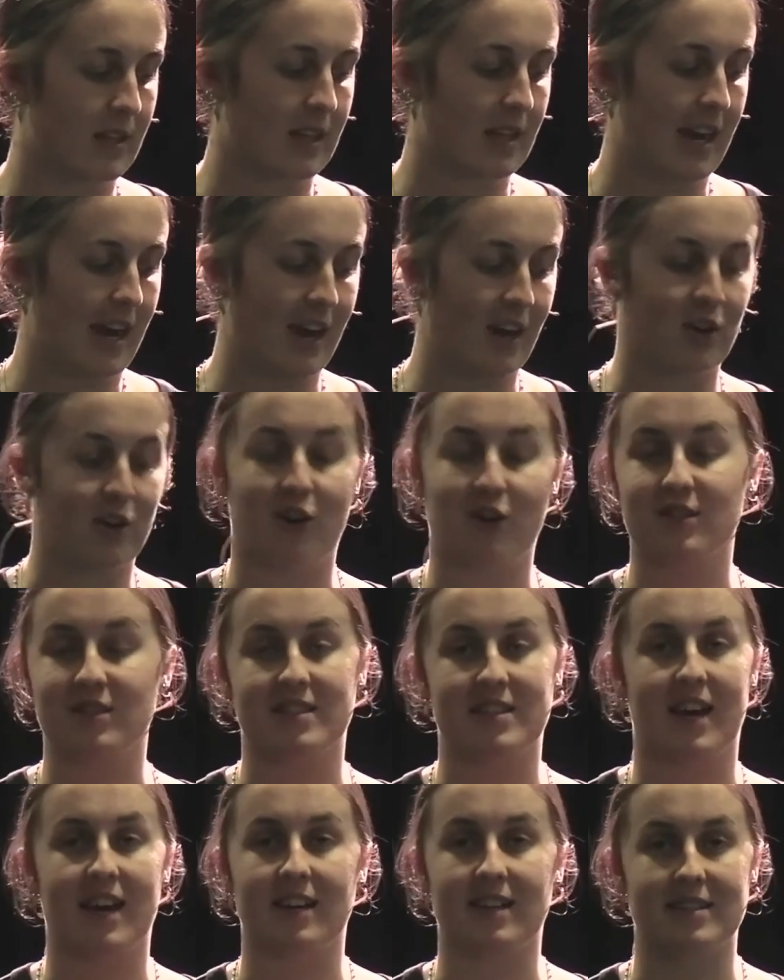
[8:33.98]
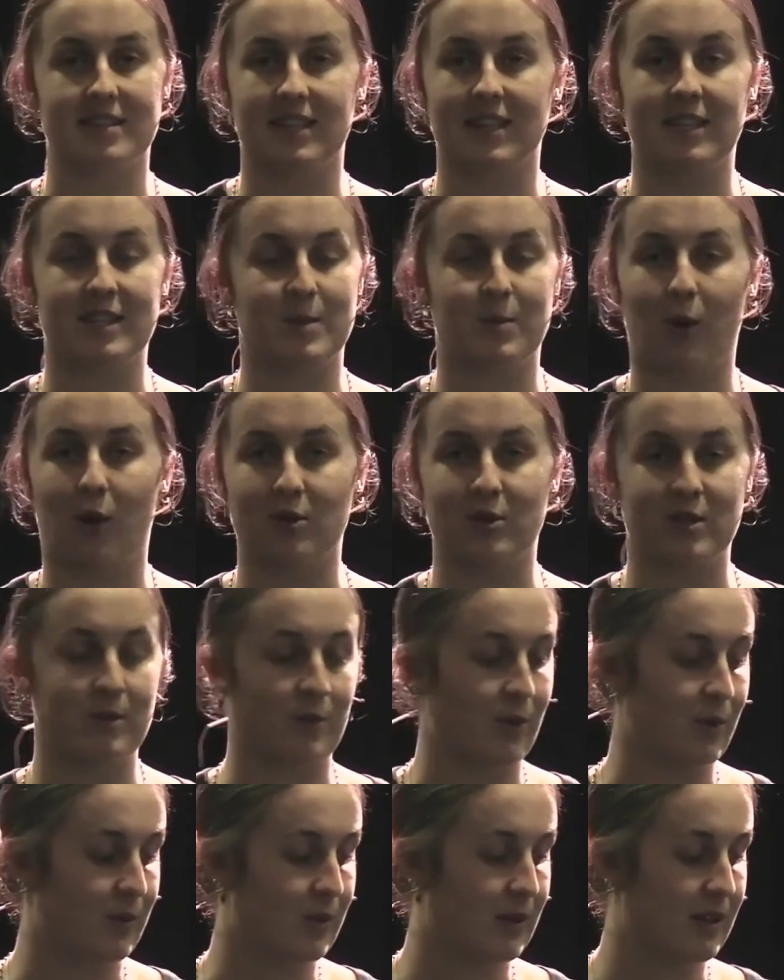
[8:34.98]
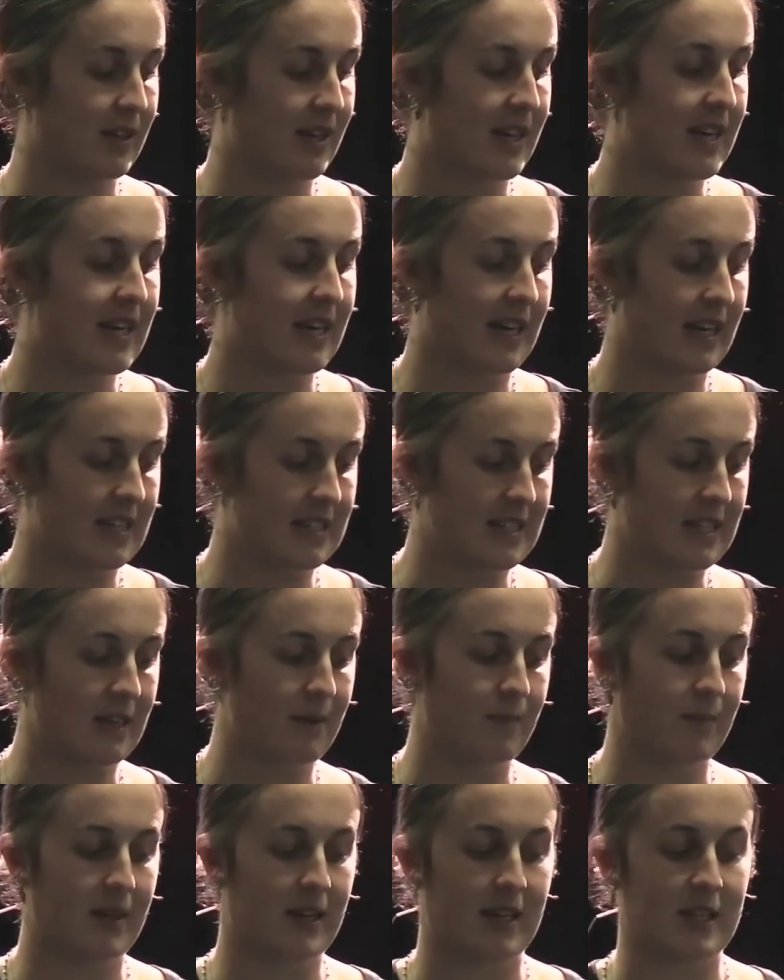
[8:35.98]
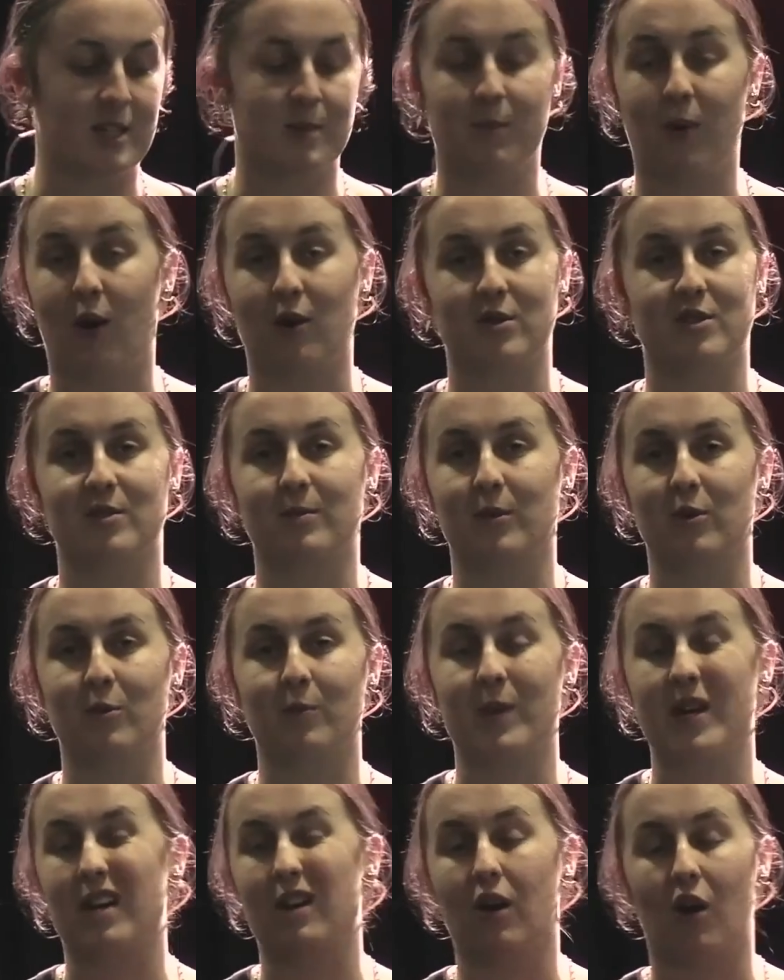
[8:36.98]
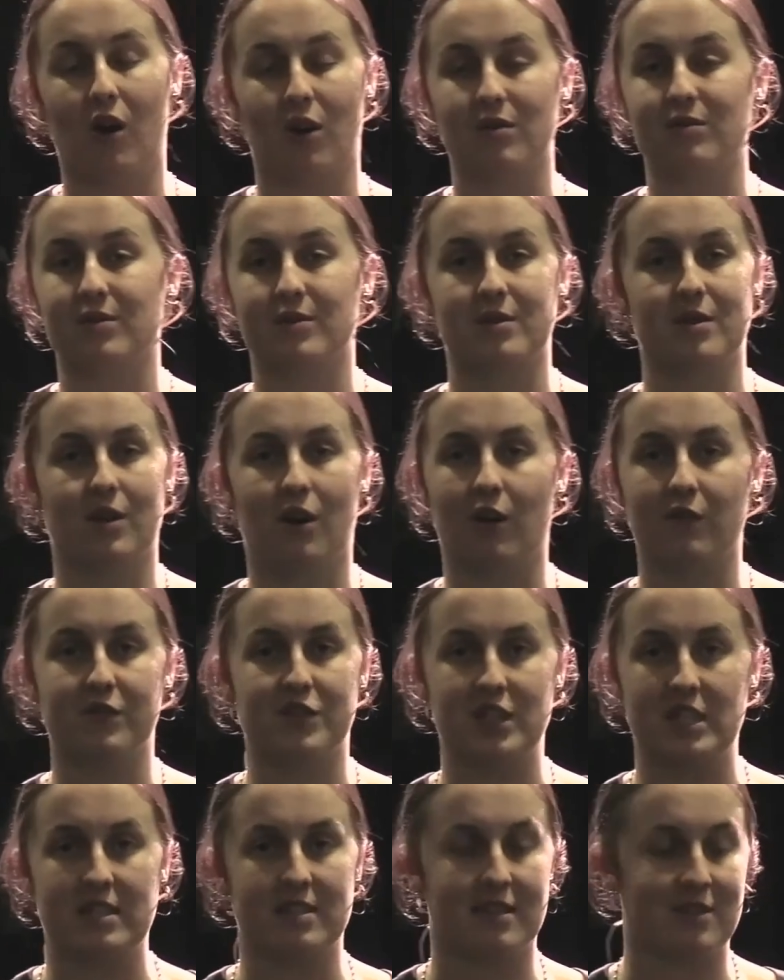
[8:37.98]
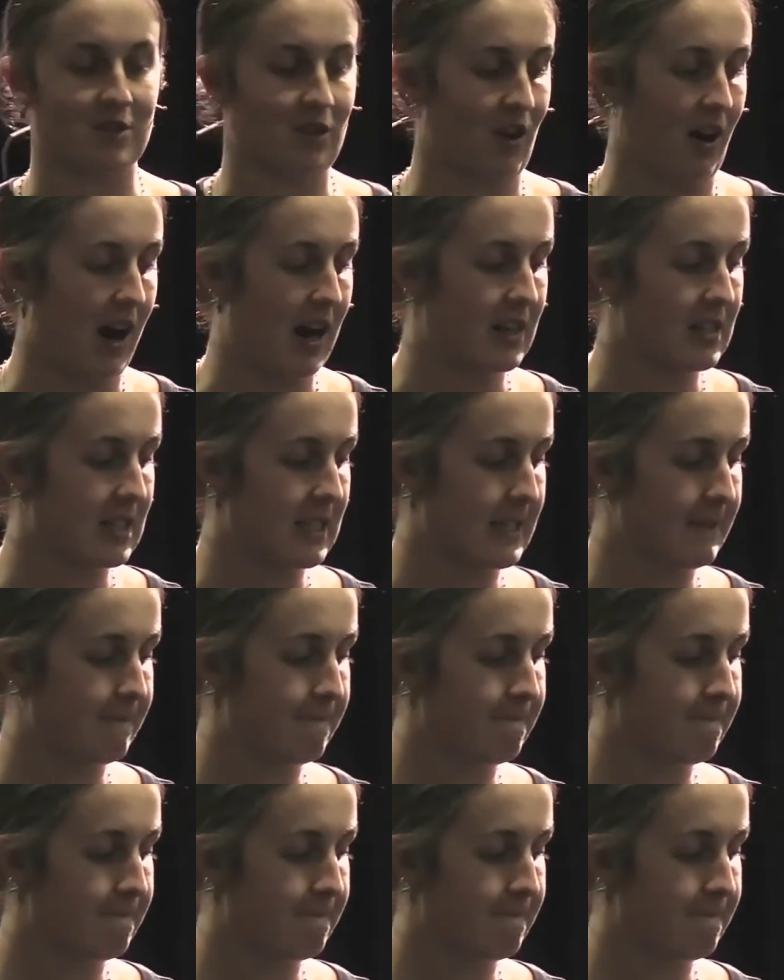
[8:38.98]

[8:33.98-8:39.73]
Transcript: And God says it's possible. Contentment is possible because of Jesus Christ.